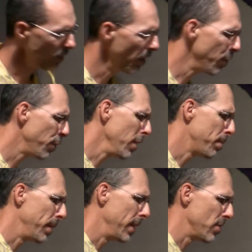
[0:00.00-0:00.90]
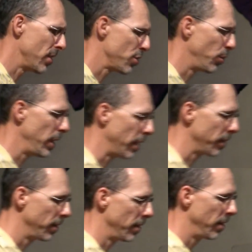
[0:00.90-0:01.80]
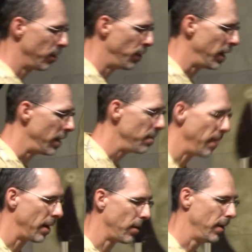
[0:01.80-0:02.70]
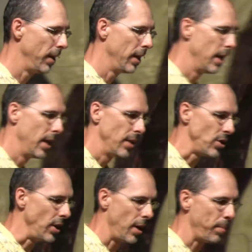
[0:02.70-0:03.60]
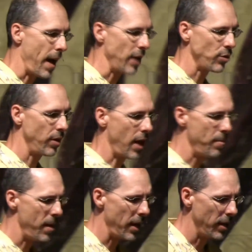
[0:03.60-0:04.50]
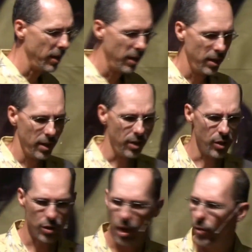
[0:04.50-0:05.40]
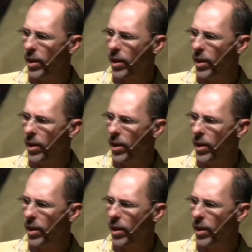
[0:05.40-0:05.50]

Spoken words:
in the Philippines this week via email. It's a young pastor that I met years ago